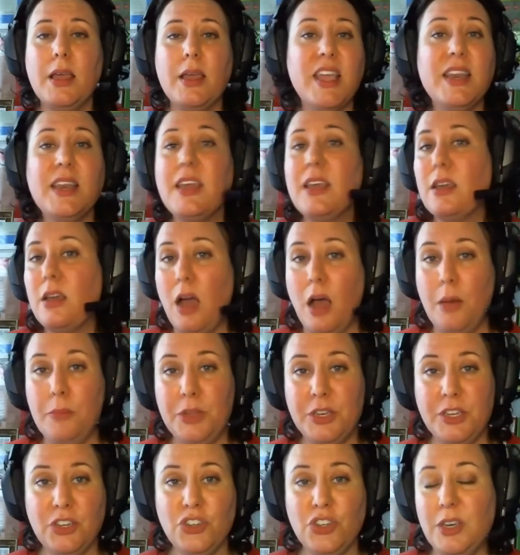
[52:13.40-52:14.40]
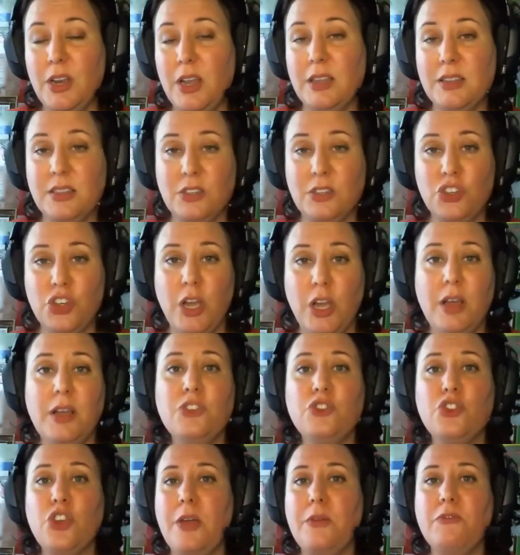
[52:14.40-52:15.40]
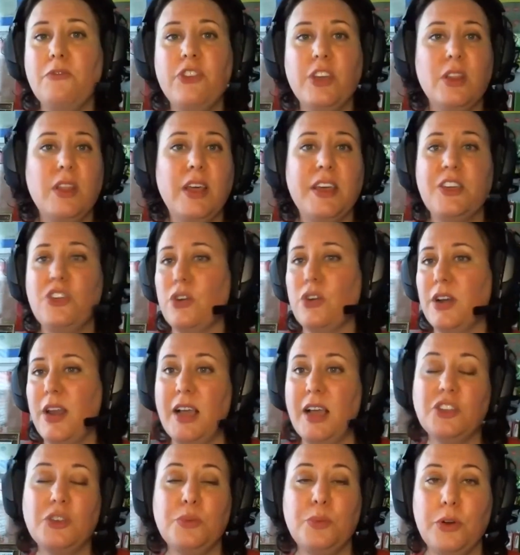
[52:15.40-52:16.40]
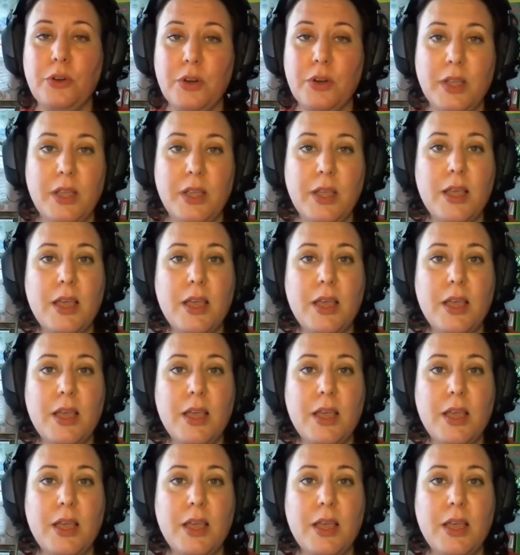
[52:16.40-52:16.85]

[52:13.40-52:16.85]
any competition as a judge and feel like you're an expert